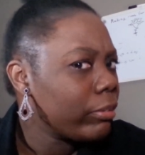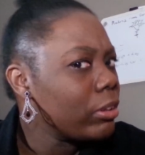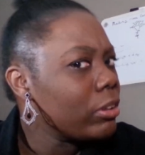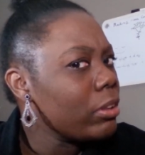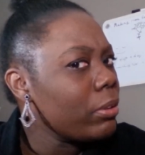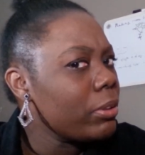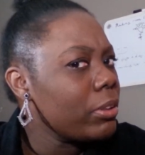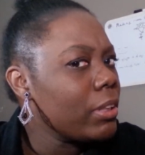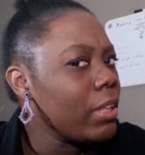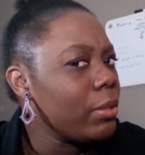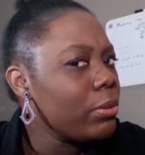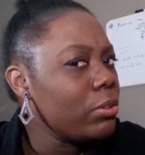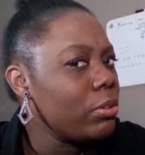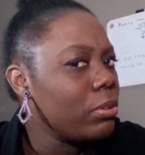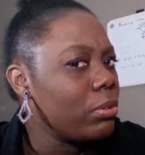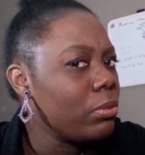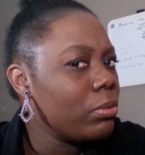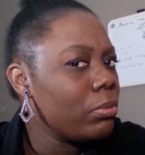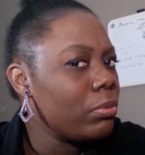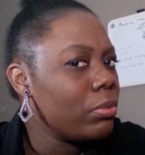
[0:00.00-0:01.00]
so it's not
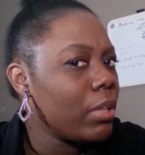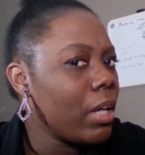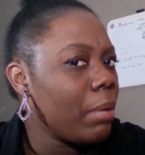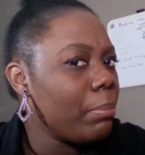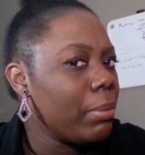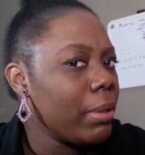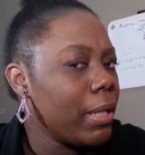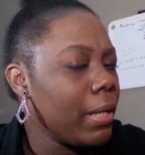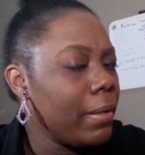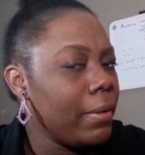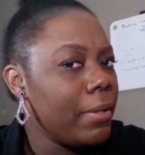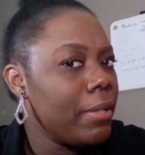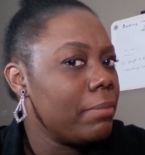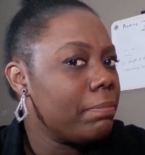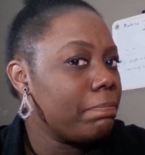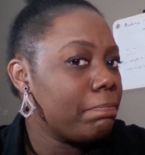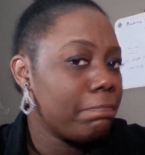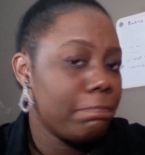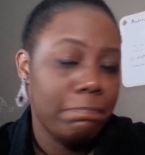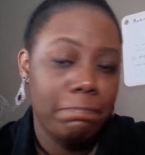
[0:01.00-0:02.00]
too complicated.
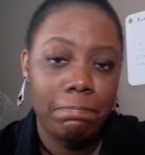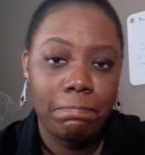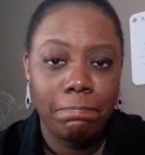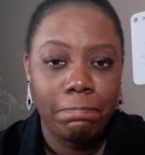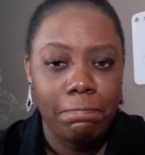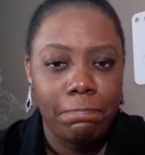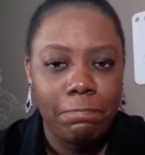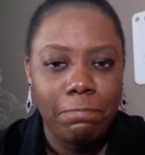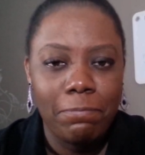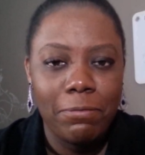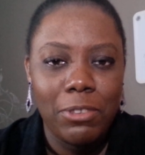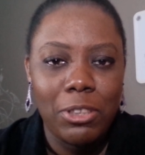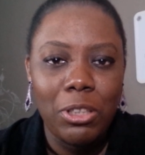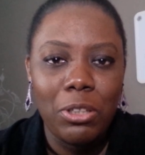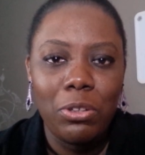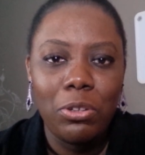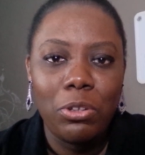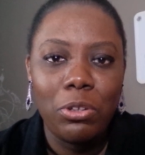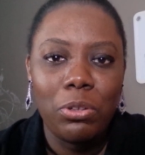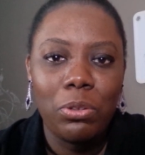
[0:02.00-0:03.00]

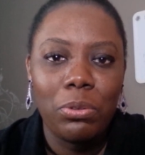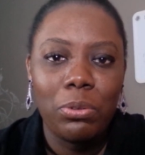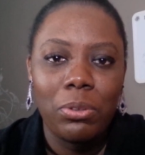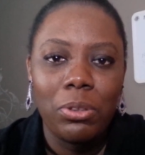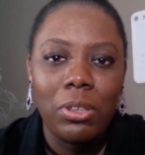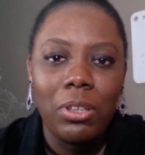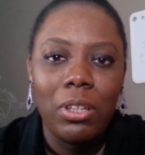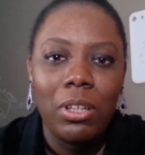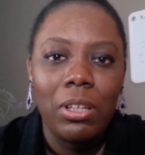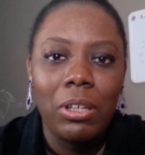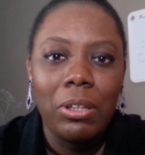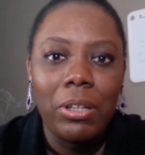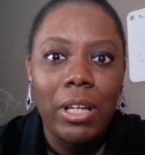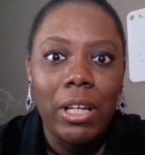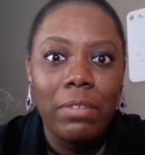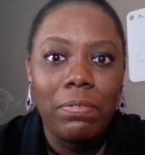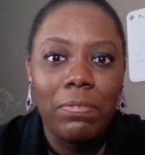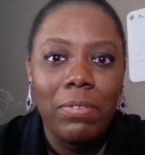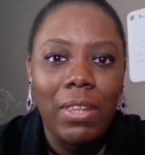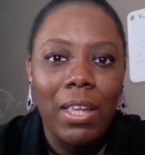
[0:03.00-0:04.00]
So look
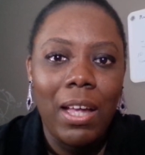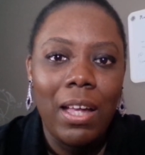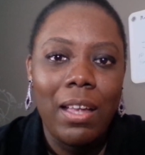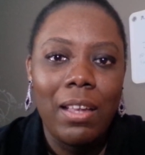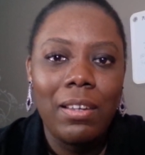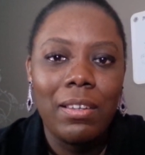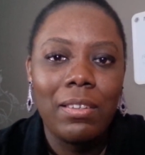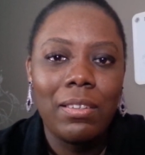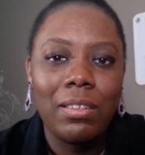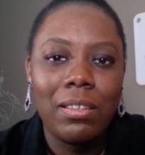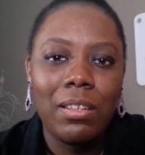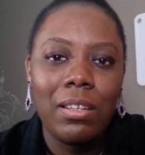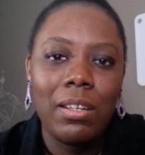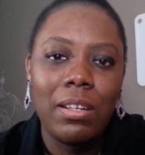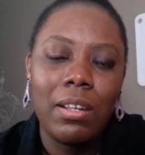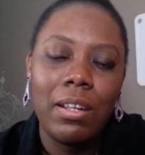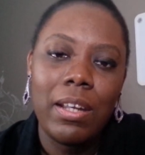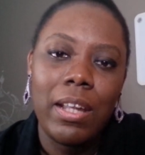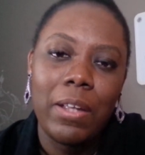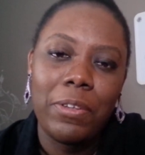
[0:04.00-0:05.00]
out for that
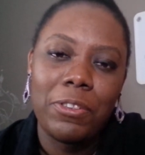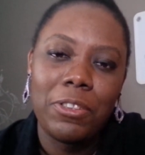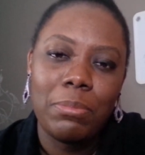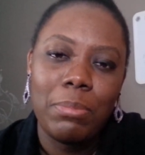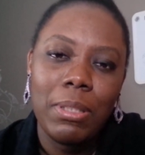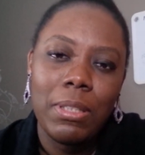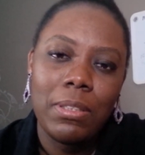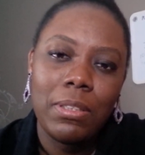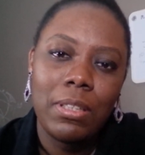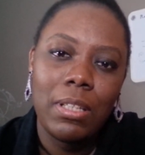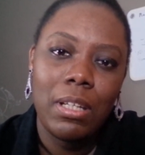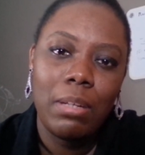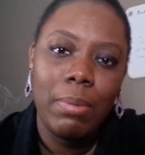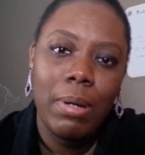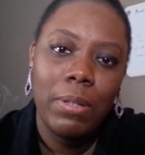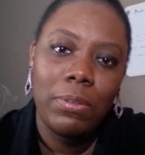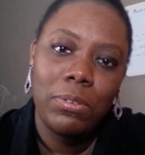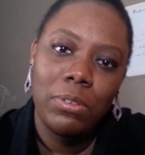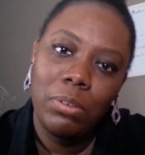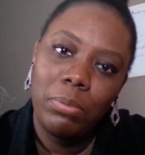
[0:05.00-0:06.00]
announcement in
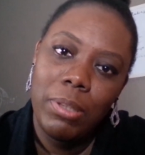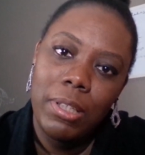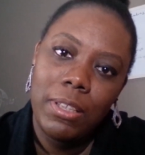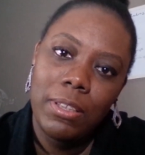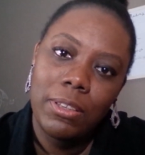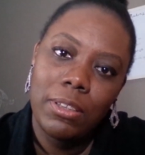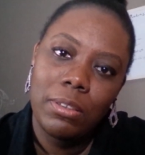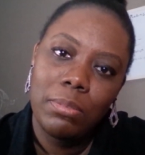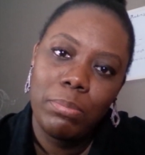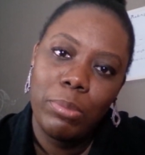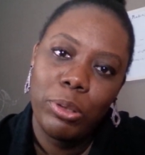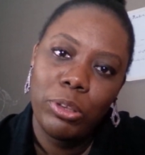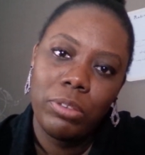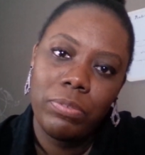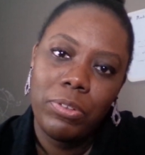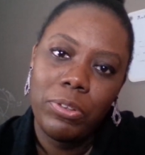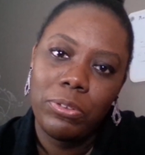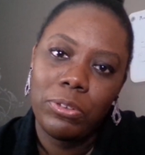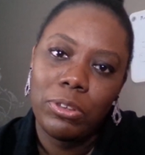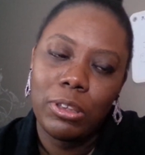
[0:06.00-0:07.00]
about 2 weeks,
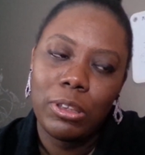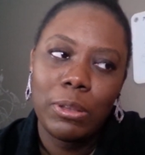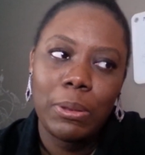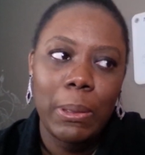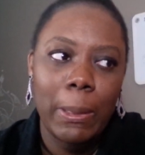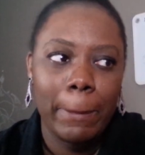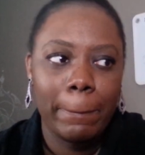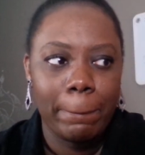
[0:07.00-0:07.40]
March 1st.